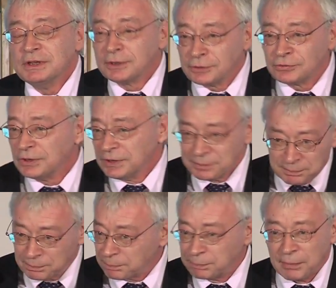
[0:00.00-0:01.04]
That is,
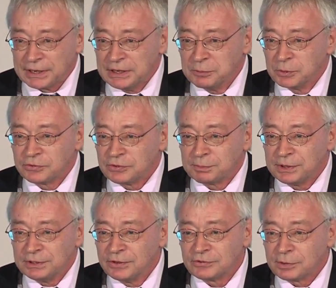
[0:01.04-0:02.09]
money would simply
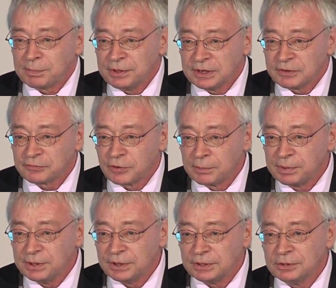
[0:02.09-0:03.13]
disappear from
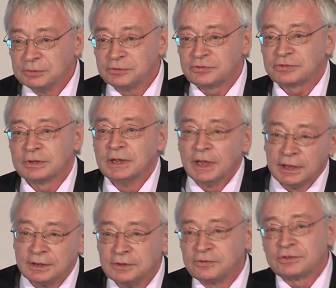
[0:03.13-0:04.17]
being used,
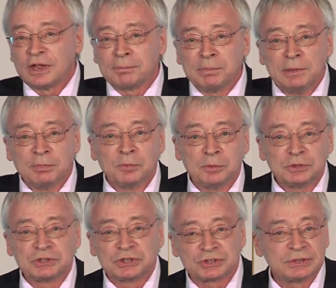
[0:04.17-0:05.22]
and instead people would
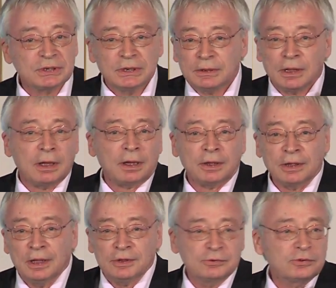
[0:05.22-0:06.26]
just
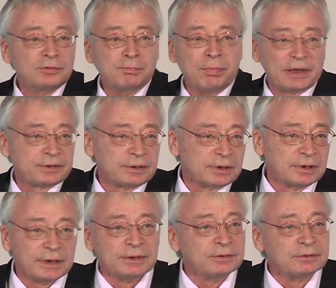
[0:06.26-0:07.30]
use butter
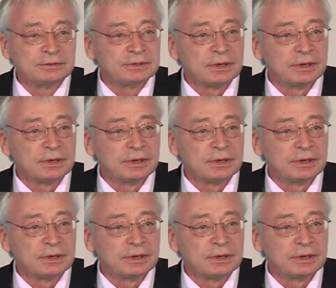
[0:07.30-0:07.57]
and